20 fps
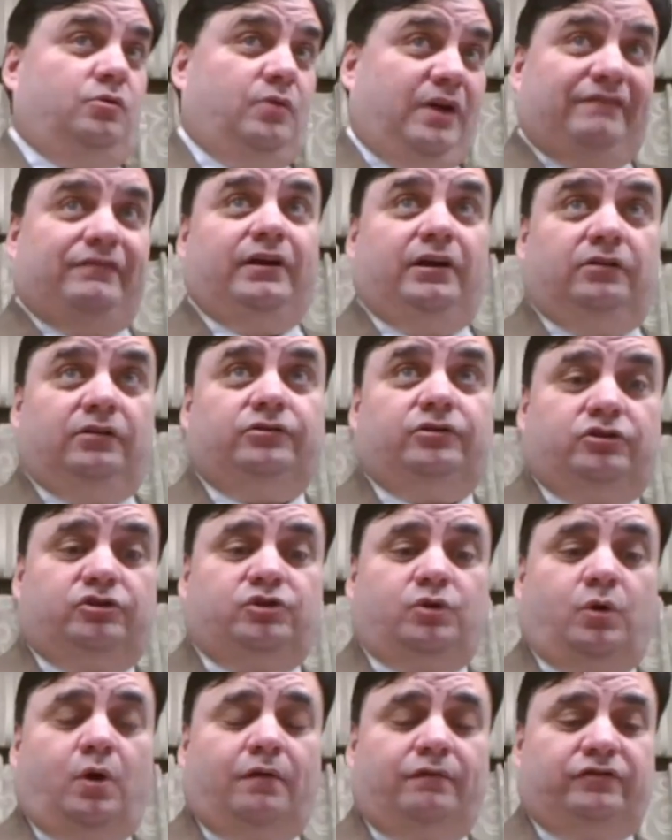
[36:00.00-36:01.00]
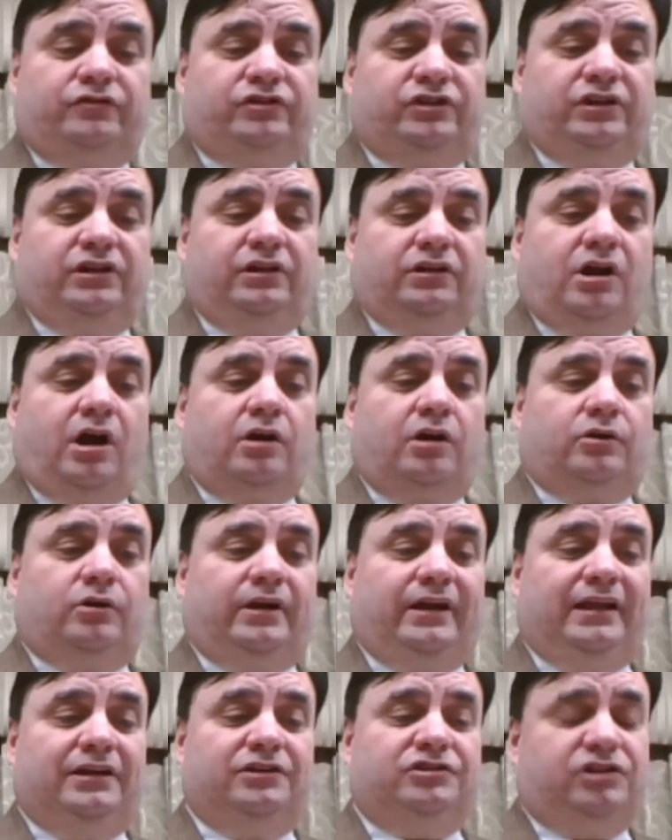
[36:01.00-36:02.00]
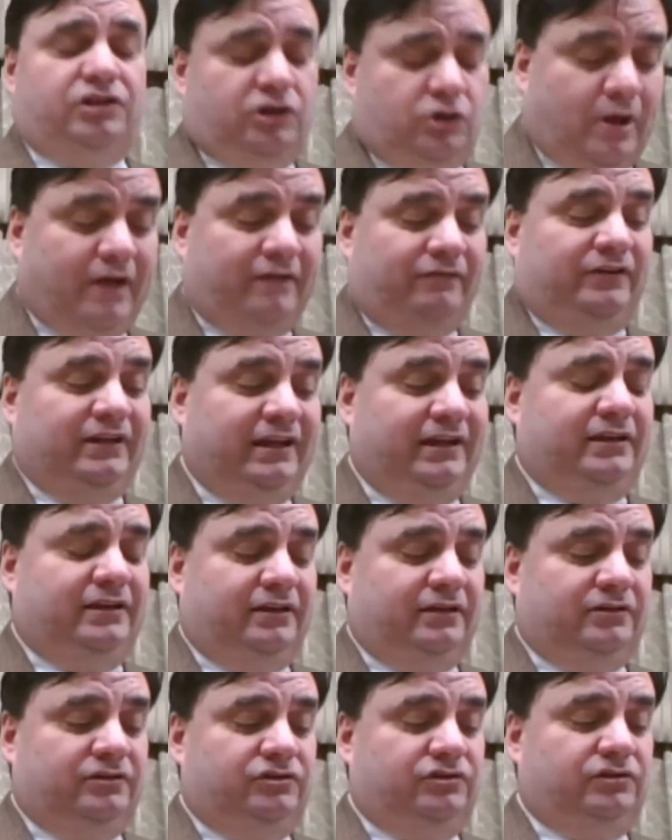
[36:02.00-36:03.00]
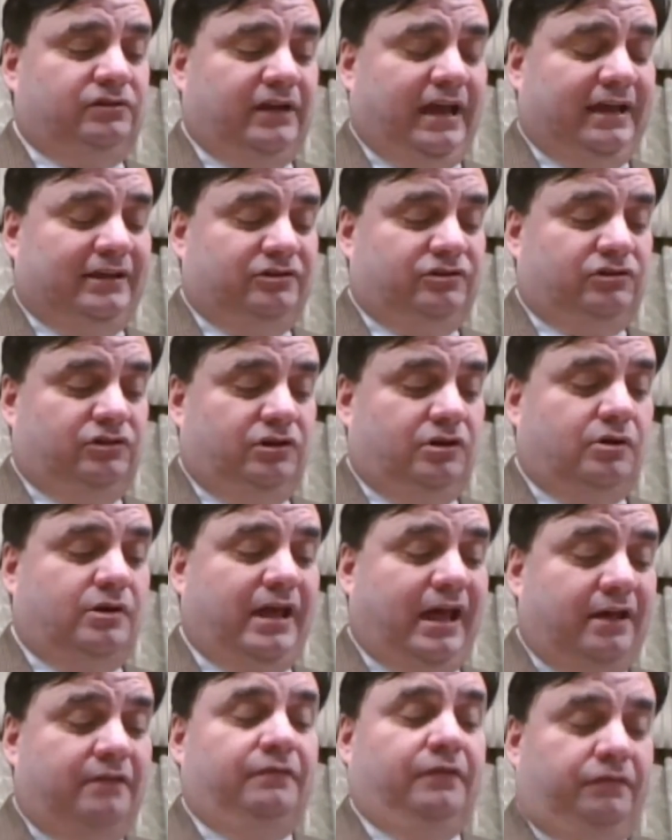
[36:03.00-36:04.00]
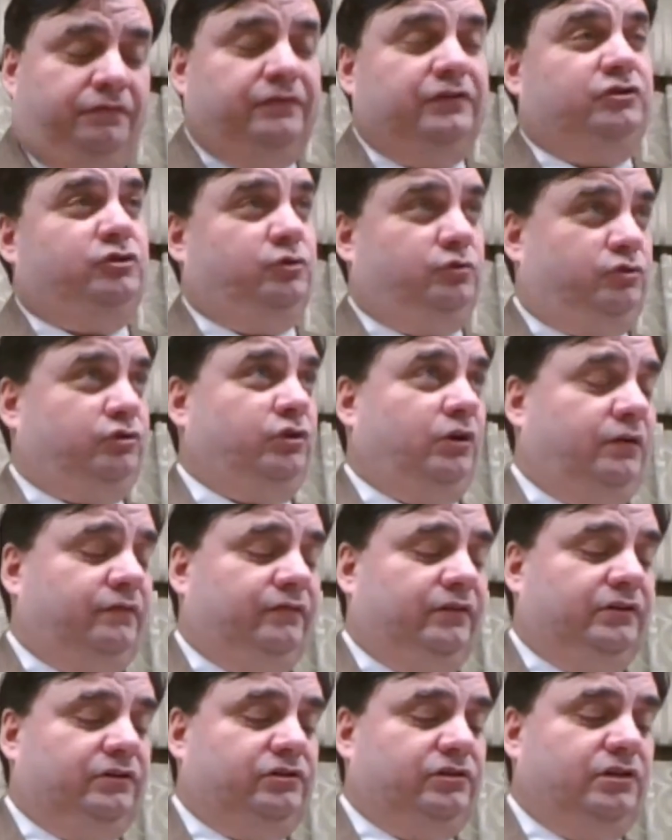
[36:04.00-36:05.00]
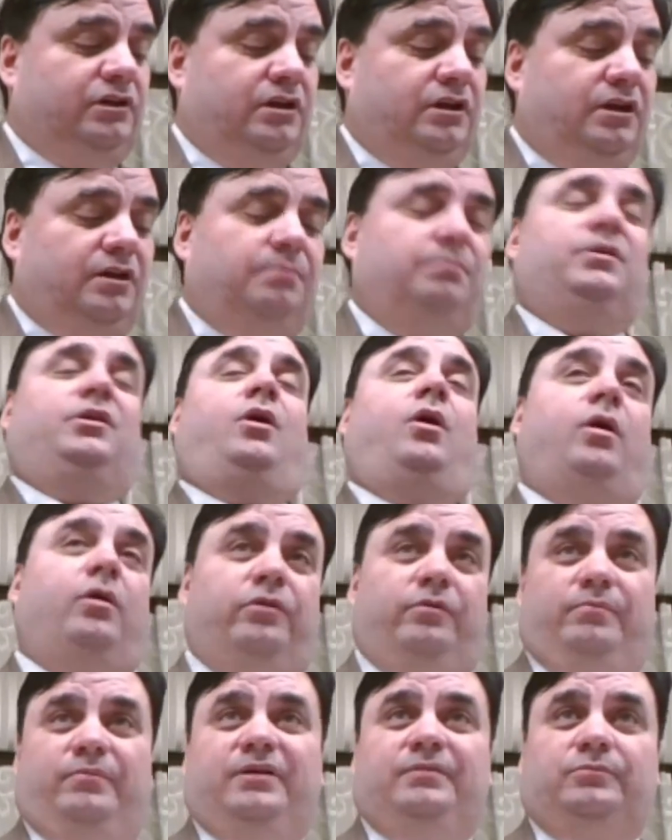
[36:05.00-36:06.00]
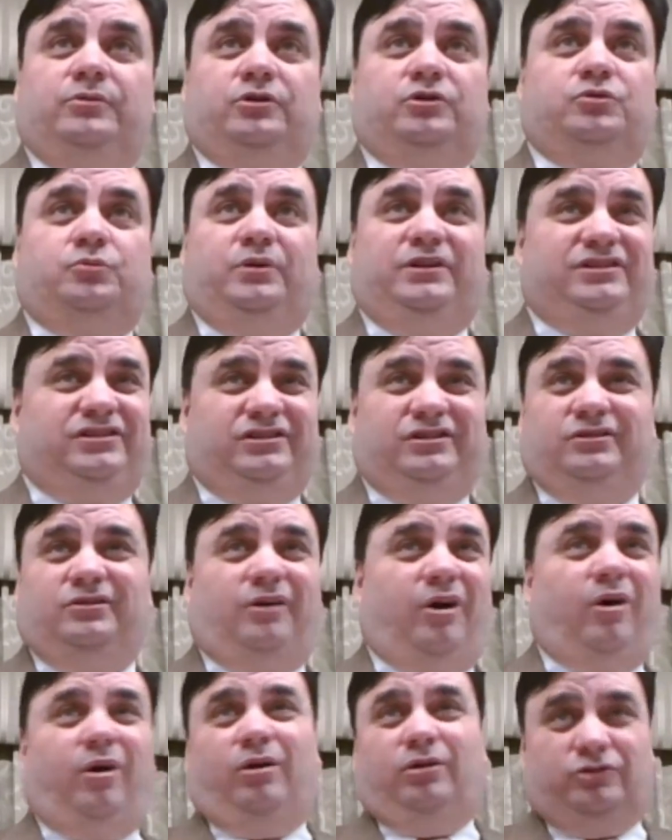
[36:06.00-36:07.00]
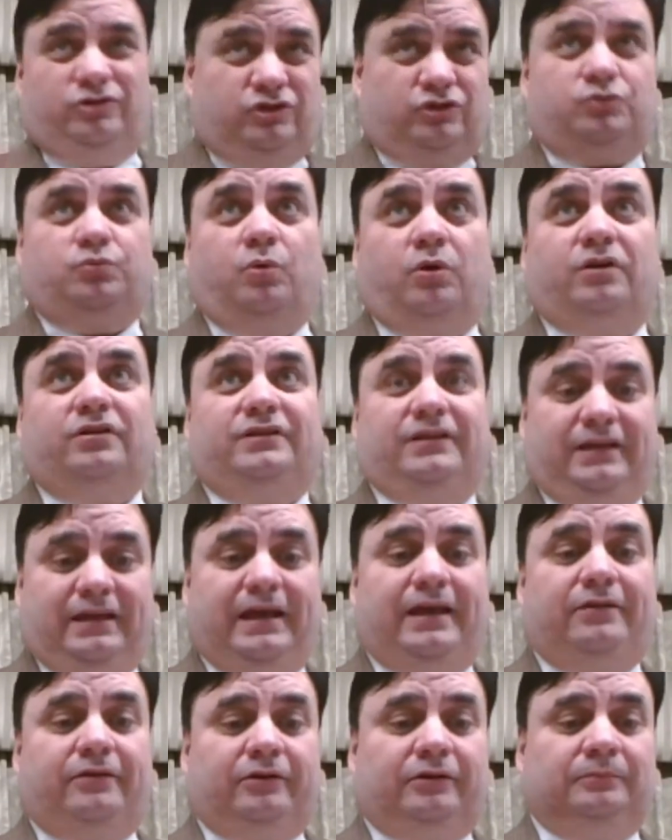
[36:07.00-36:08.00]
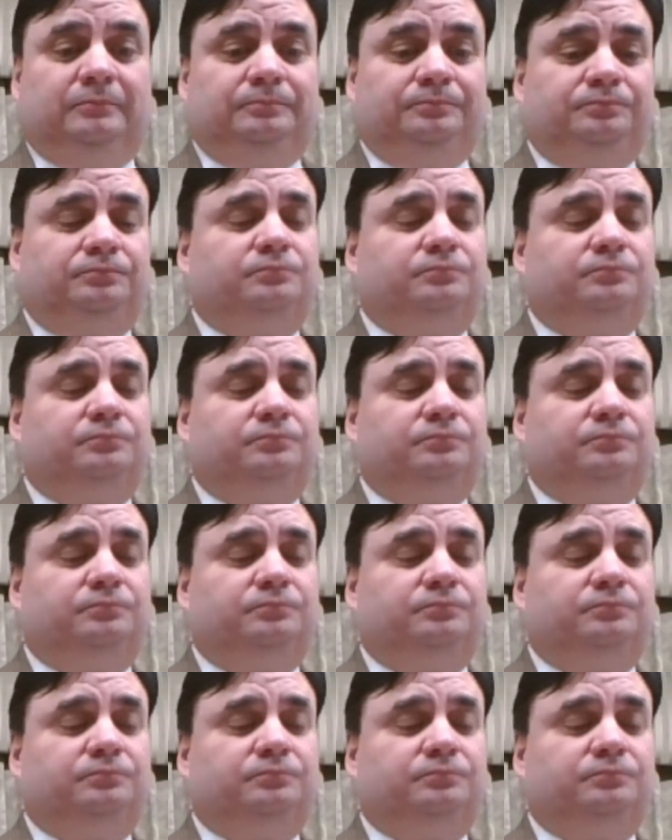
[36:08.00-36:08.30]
you have elders who oversee a congregation, you have deacons as, you know, kind of official servants, but all the members, we still all just work together.